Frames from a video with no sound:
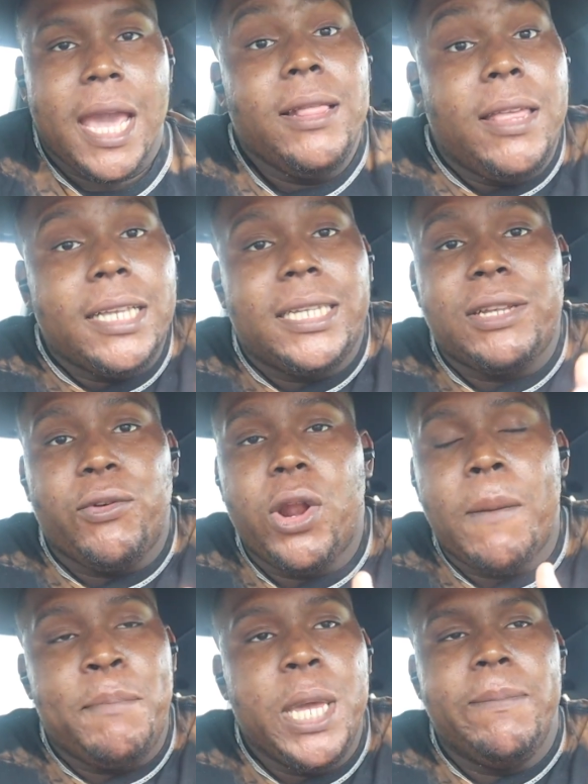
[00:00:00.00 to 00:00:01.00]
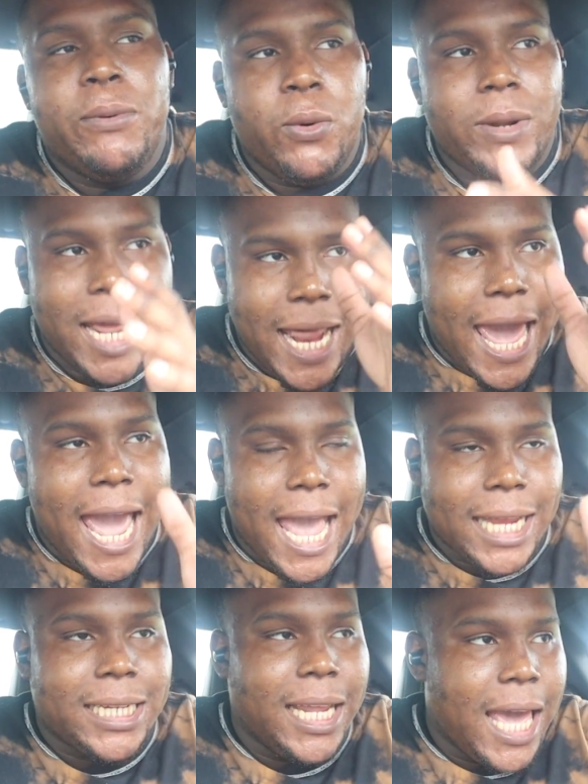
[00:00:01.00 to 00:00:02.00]
And this is for the people that
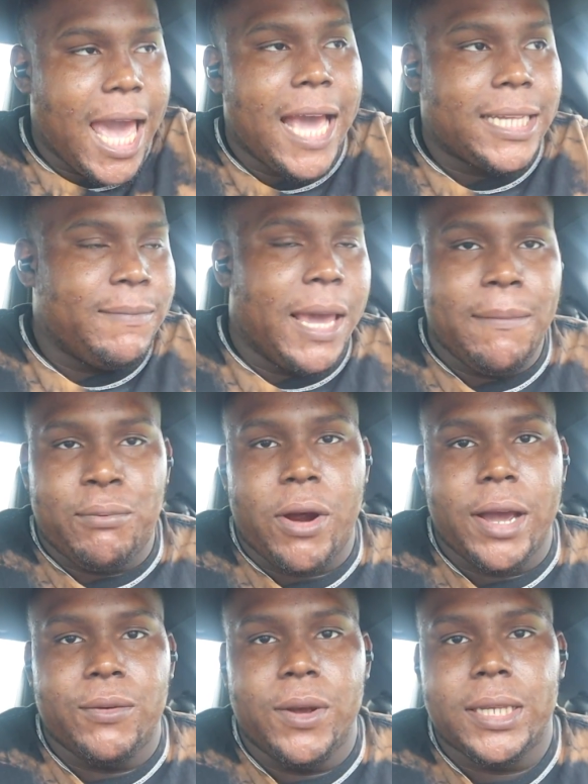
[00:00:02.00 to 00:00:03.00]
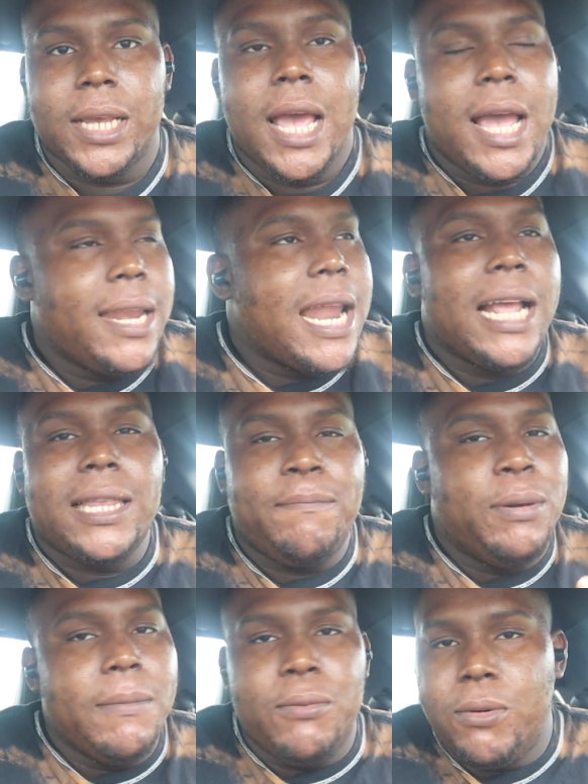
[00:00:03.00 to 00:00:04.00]
actually has made progress. Not the
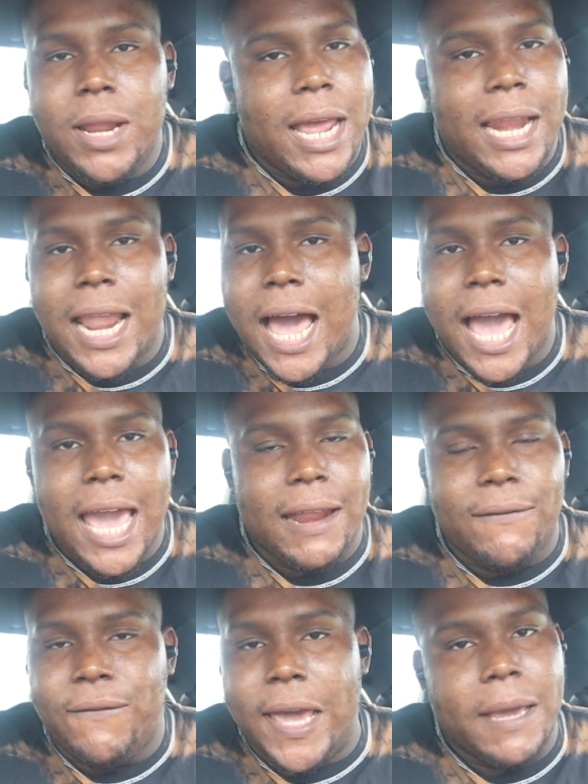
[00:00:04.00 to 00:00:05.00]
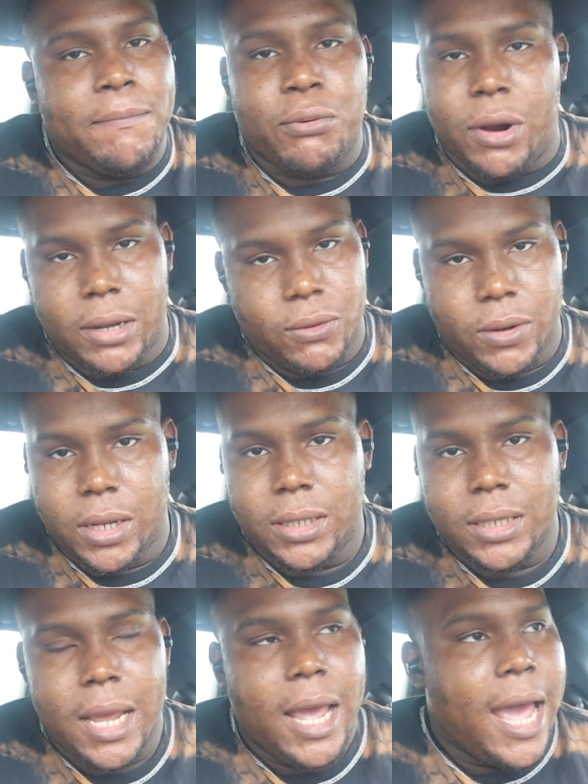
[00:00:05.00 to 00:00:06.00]
people that lie and fake
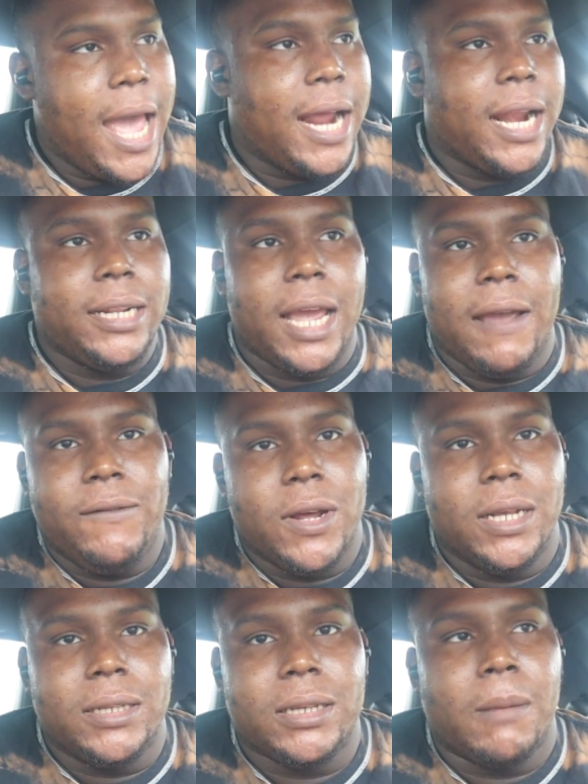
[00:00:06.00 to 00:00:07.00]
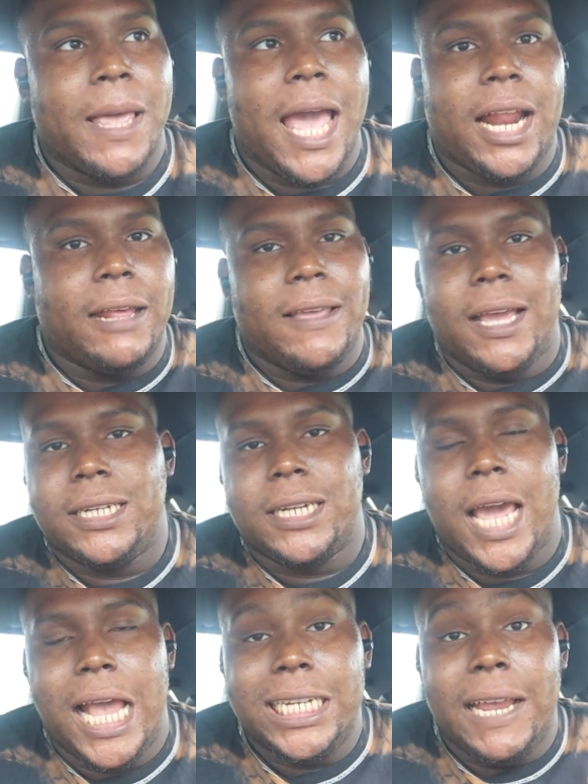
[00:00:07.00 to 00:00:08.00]
progress. Act like they've done something. Act like they've
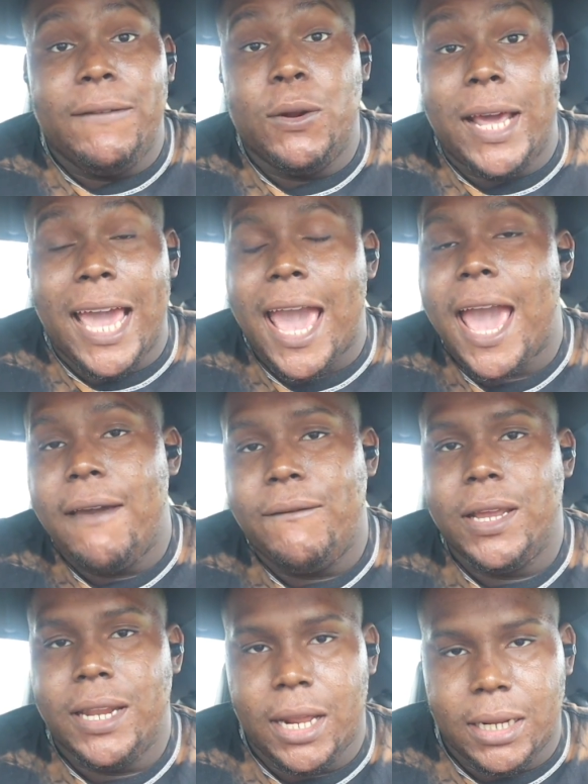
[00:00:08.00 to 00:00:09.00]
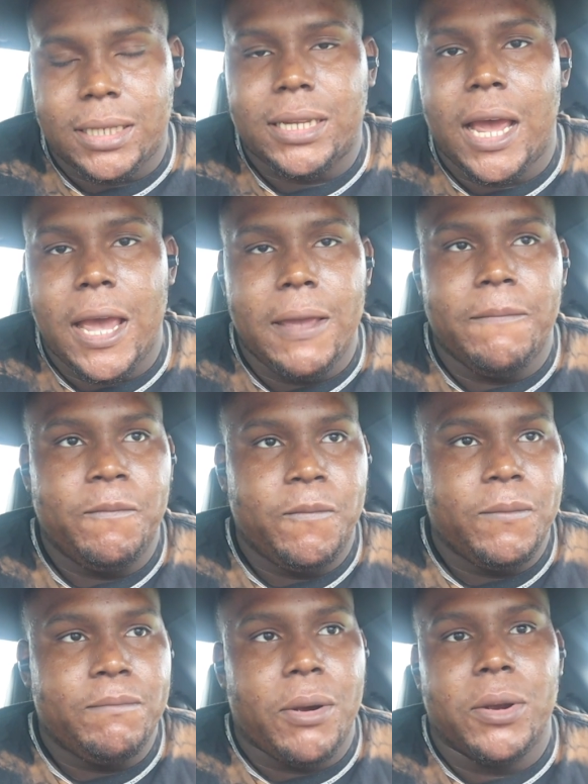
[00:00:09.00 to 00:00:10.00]
changed. Even though they haven't. They're the same
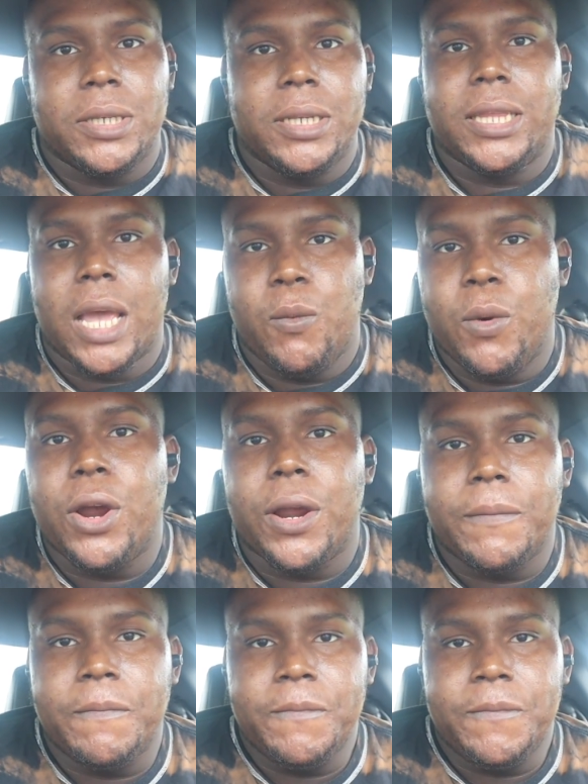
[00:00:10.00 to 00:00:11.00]
person that they were.